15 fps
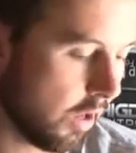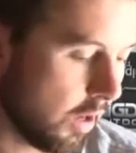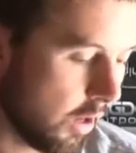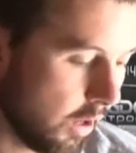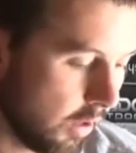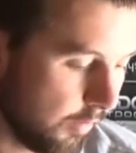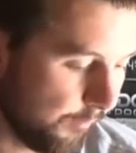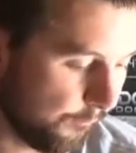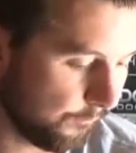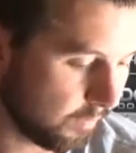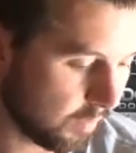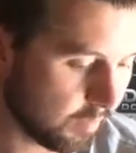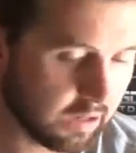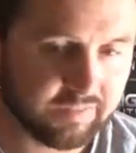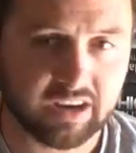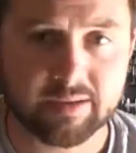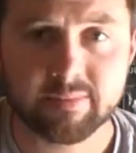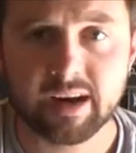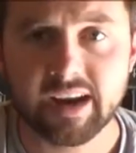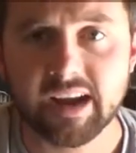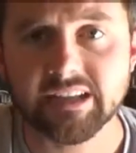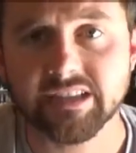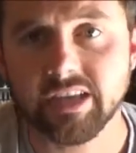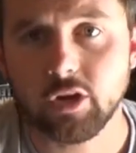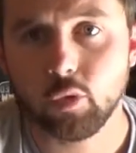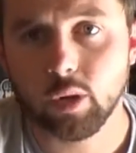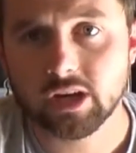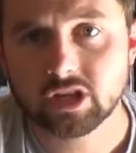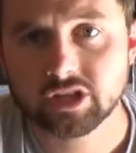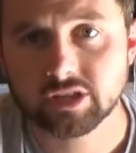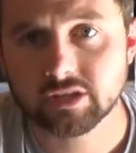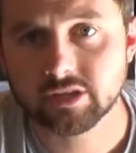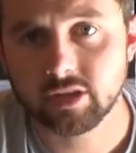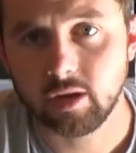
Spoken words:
But if anybody has any questions